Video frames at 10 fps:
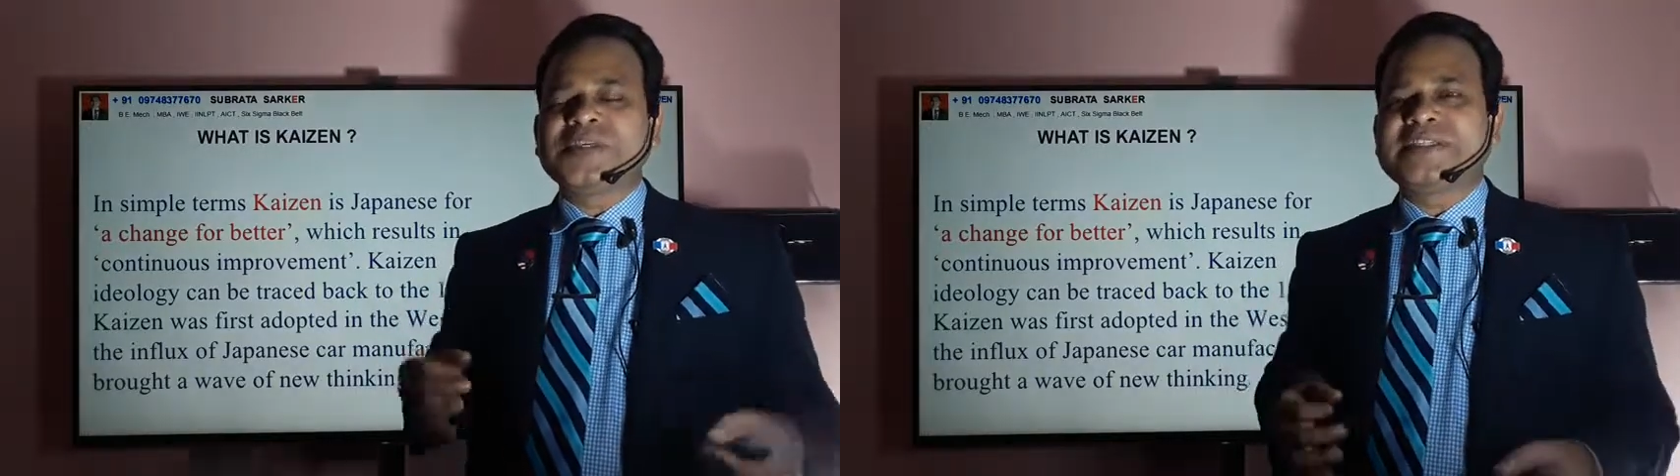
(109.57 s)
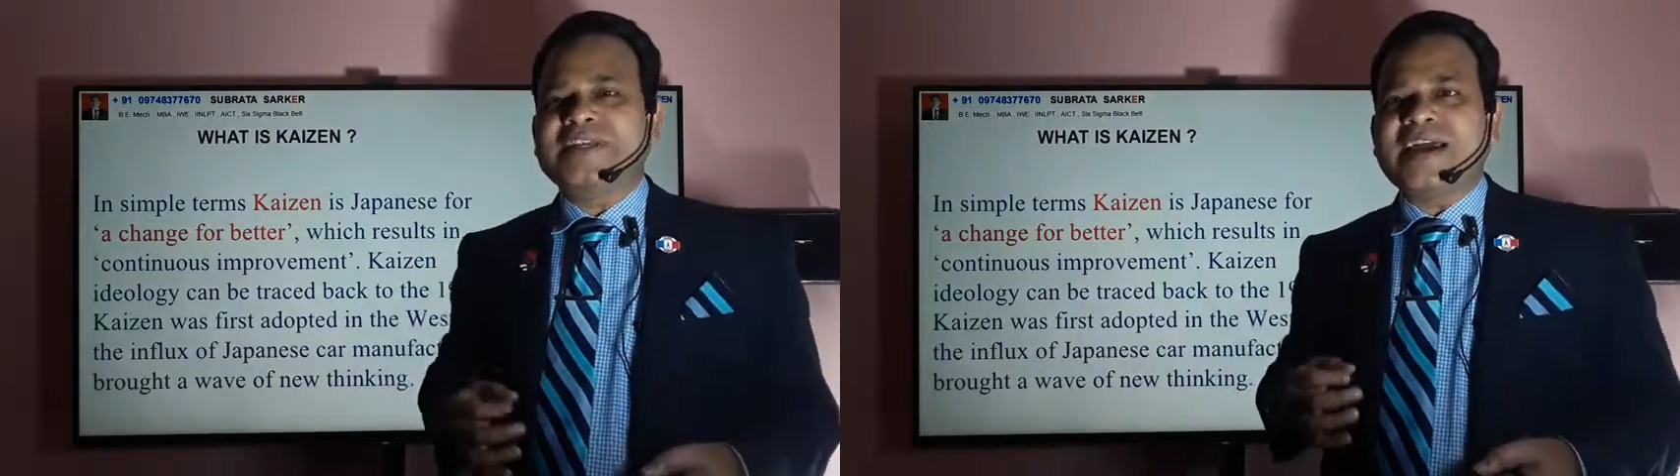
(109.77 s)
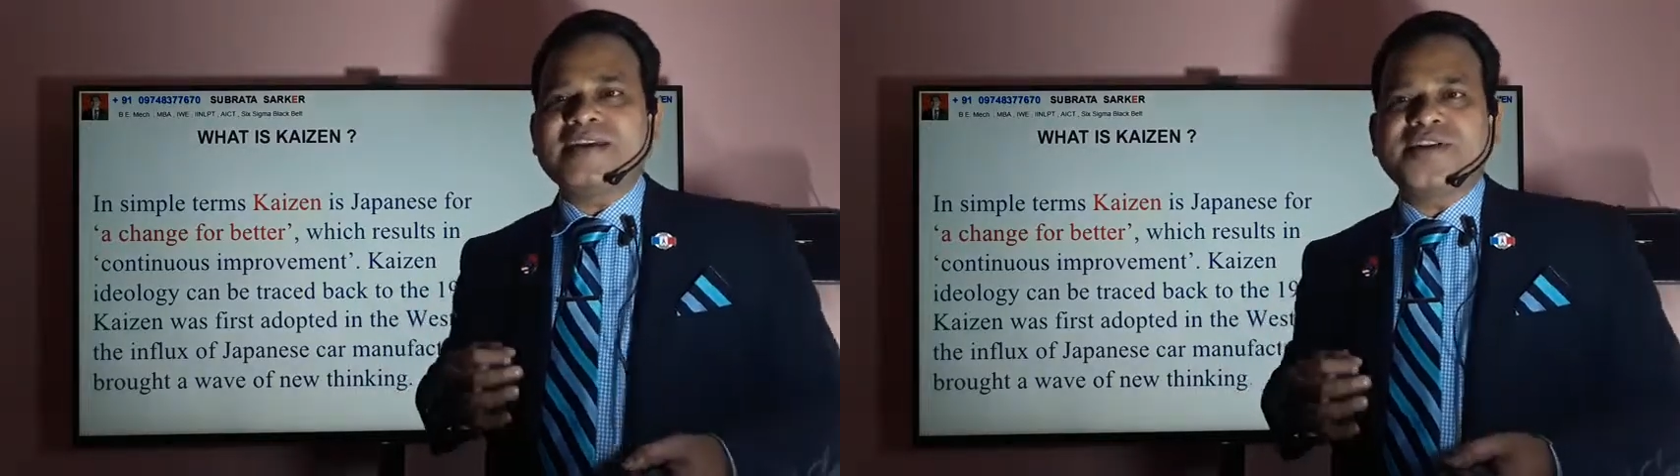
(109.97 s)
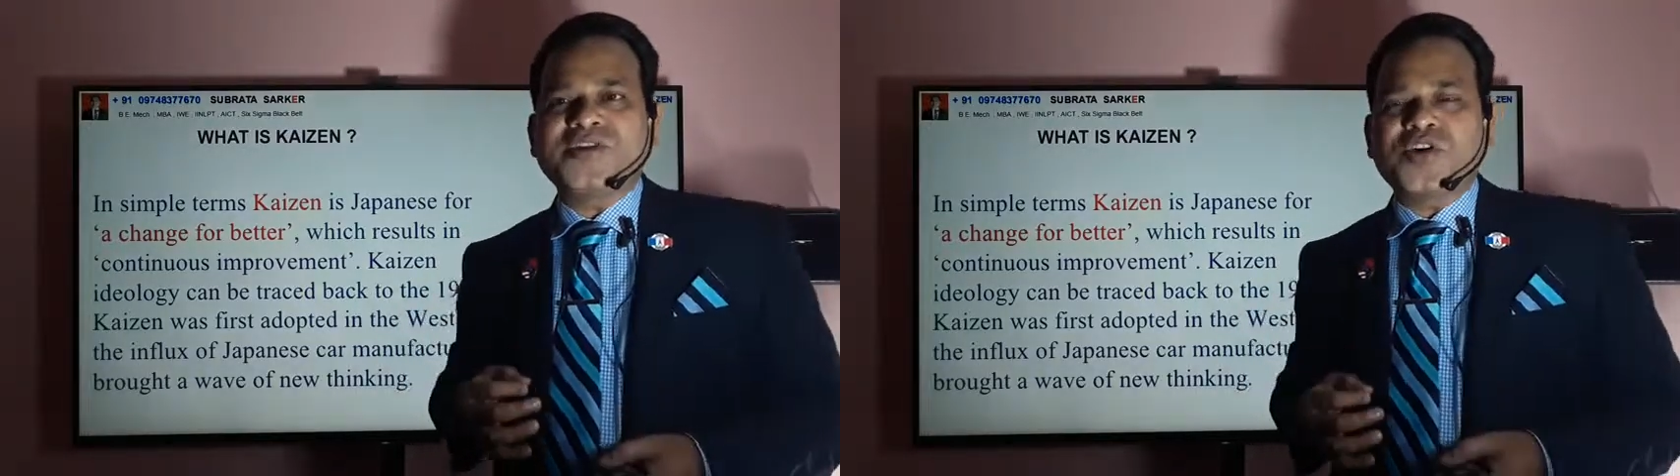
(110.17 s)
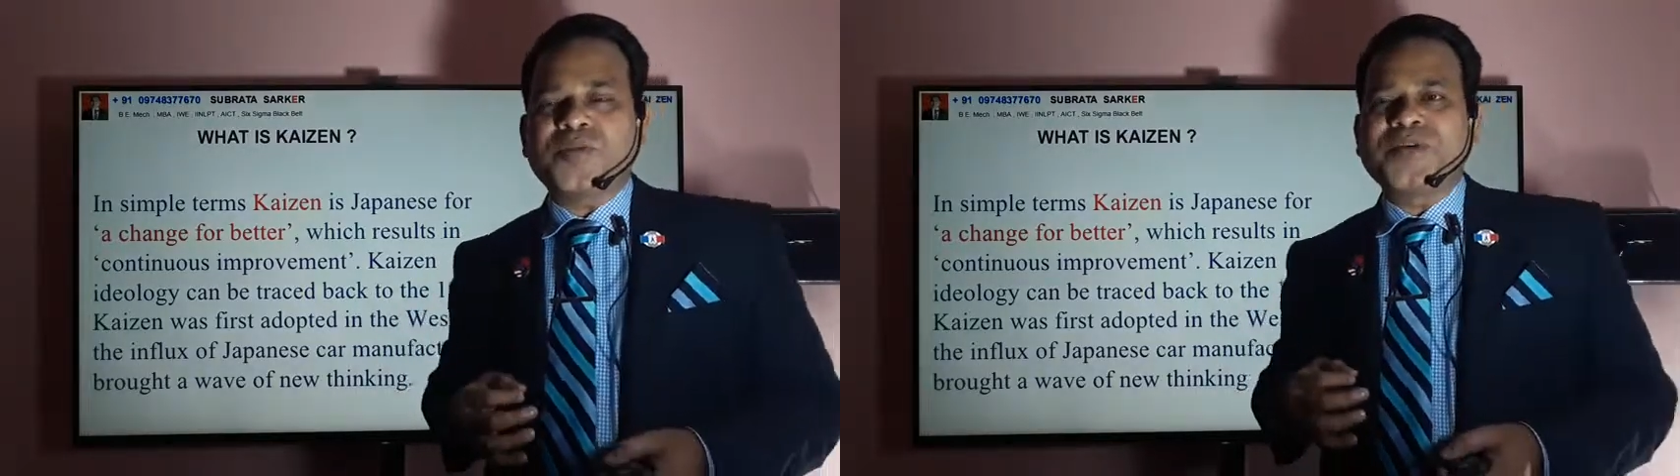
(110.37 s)
standard
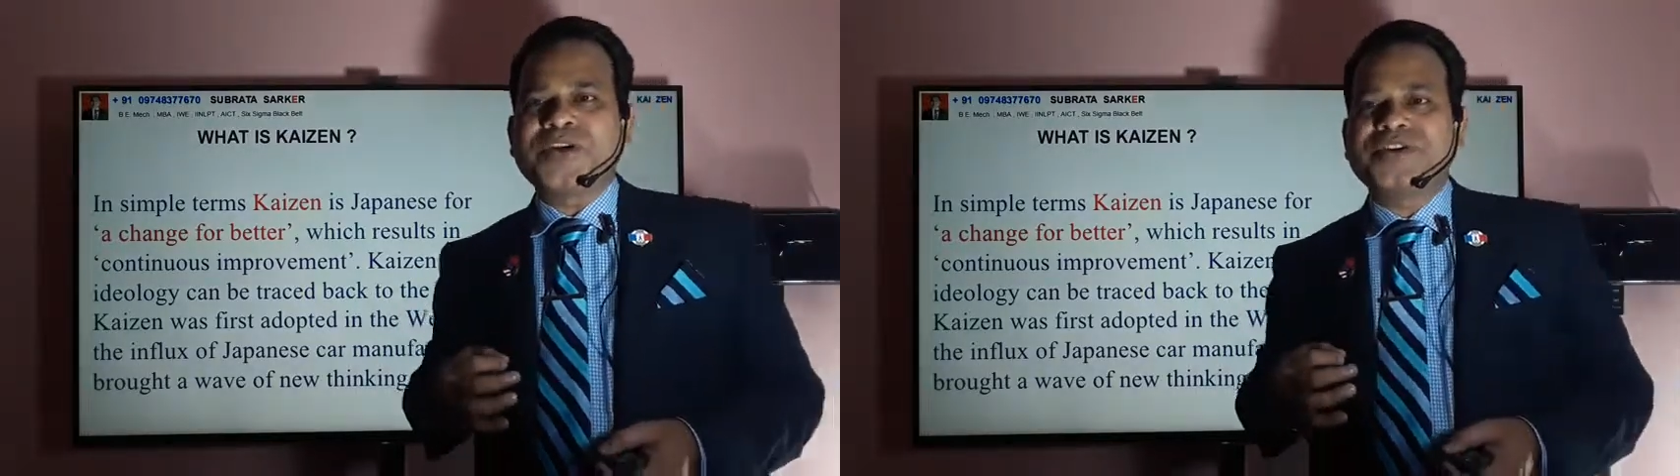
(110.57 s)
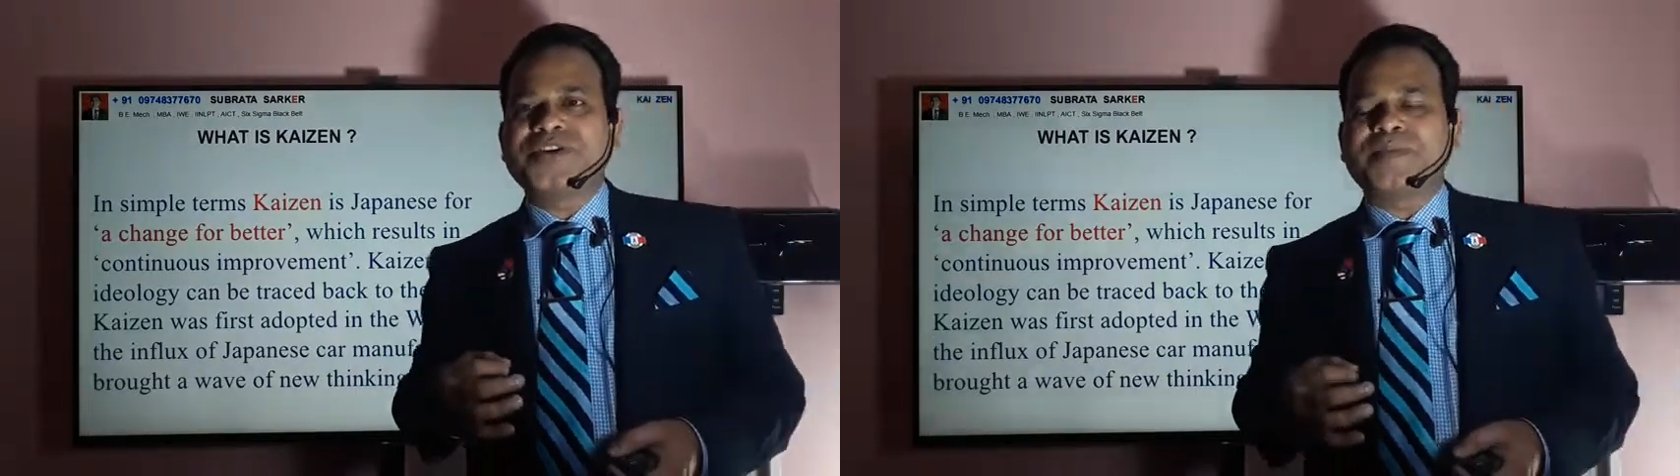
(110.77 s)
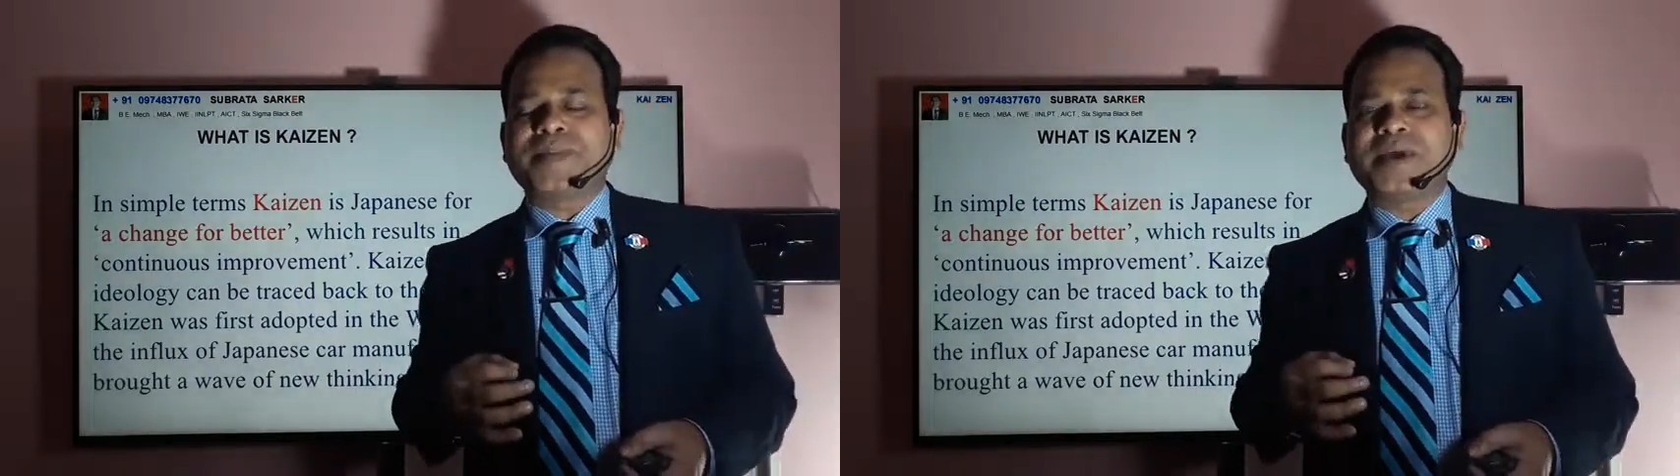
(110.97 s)
operator